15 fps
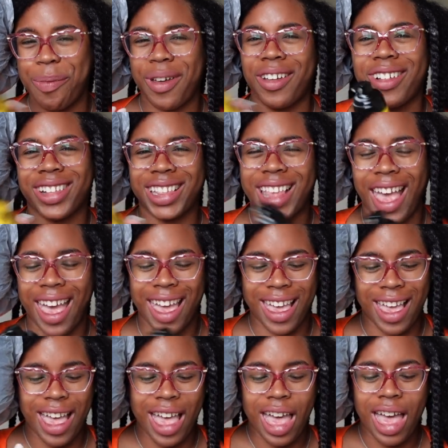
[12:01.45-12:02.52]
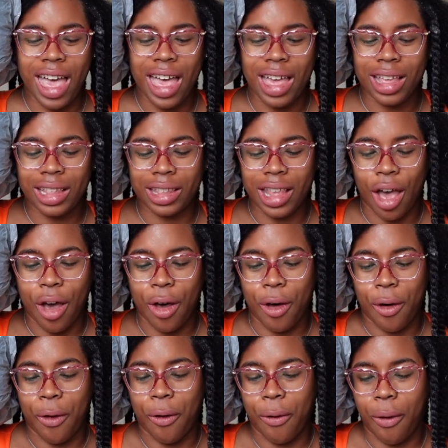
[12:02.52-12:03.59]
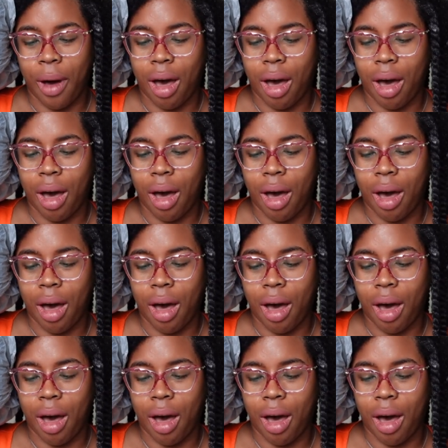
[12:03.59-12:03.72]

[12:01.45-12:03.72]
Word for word: per se. So